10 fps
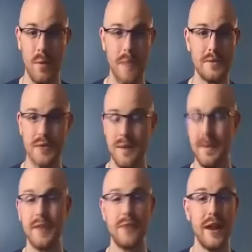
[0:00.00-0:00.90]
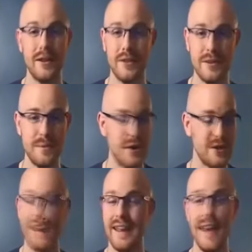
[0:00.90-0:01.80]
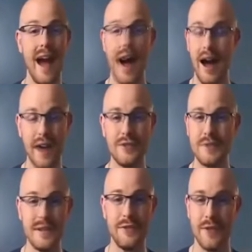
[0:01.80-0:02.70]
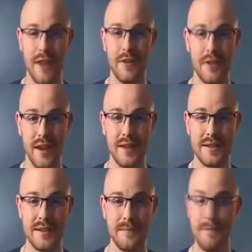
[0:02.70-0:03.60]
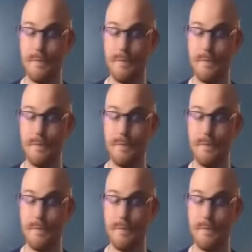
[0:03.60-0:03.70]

web scraping and regular expression and 100 different other things.